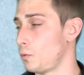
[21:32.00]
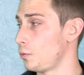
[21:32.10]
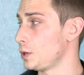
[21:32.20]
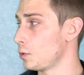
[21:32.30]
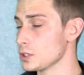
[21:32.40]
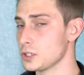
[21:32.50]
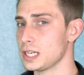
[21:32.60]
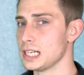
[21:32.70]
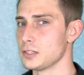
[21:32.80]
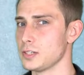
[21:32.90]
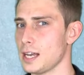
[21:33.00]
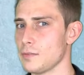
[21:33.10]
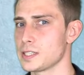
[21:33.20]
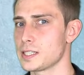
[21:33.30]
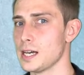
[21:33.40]
we want to get to the
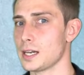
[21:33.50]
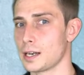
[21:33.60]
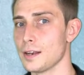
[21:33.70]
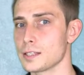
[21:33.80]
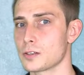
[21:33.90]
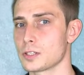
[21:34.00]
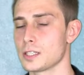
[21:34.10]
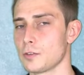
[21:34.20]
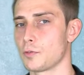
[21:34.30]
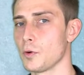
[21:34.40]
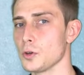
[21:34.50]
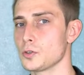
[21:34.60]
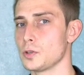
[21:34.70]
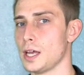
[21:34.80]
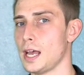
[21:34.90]
other side. Let us consider 4
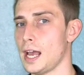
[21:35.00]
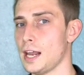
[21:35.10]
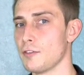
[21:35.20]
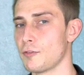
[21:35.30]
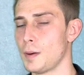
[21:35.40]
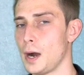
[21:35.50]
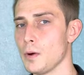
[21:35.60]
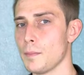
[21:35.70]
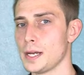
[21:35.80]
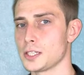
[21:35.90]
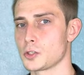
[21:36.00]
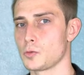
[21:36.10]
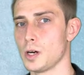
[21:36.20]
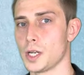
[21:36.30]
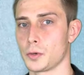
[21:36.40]
to the nth power minus
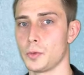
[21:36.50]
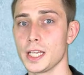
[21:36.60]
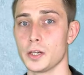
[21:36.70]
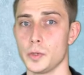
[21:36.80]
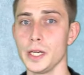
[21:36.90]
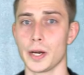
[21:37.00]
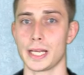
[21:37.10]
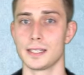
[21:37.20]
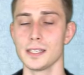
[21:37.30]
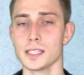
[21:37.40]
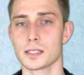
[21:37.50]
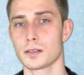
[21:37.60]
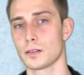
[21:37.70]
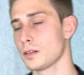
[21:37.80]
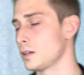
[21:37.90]
1. We can rewrite this
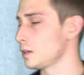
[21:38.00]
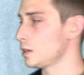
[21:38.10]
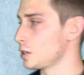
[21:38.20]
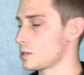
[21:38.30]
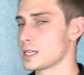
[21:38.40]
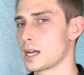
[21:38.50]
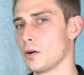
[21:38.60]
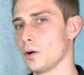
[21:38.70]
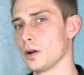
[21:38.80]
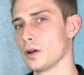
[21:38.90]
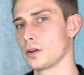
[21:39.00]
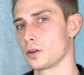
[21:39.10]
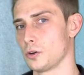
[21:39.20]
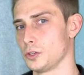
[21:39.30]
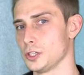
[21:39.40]
using our
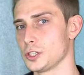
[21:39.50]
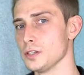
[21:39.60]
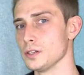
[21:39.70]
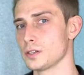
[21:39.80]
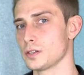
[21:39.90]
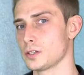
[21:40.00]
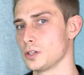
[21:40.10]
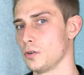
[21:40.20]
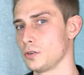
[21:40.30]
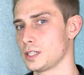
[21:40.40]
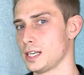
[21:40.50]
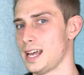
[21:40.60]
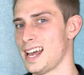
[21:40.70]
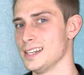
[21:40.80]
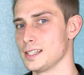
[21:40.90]
condition so that
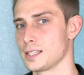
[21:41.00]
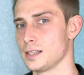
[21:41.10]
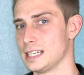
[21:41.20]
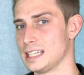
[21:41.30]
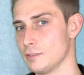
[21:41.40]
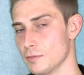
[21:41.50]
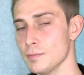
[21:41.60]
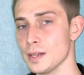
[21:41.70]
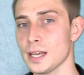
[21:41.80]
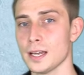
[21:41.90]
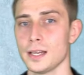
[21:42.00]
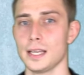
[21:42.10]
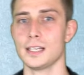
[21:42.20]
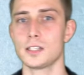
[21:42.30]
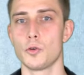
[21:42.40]
n is even,
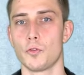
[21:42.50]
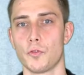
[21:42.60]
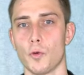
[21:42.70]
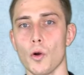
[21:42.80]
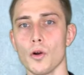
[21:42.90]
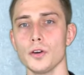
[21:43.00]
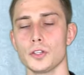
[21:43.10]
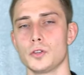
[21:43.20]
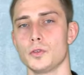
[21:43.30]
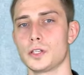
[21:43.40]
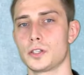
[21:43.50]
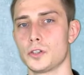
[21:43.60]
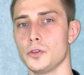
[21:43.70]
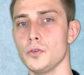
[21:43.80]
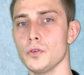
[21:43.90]
into 4 to the
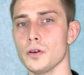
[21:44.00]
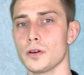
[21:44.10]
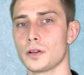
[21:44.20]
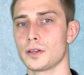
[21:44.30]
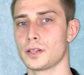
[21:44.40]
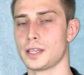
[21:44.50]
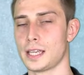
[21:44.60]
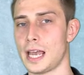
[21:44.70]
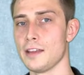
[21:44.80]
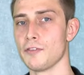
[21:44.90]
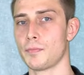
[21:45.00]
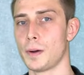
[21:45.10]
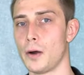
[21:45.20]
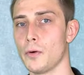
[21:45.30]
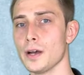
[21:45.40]
2 cave
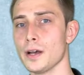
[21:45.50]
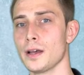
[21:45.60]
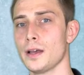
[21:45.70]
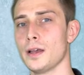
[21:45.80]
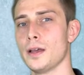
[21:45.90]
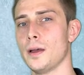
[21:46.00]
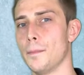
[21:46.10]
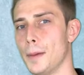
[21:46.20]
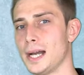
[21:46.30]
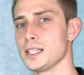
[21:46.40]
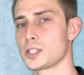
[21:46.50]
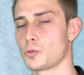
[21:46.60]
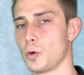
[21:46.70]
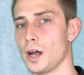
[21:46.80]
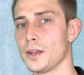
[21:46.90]
power minus
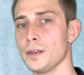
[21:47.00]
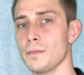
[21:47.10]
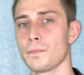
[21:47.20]
1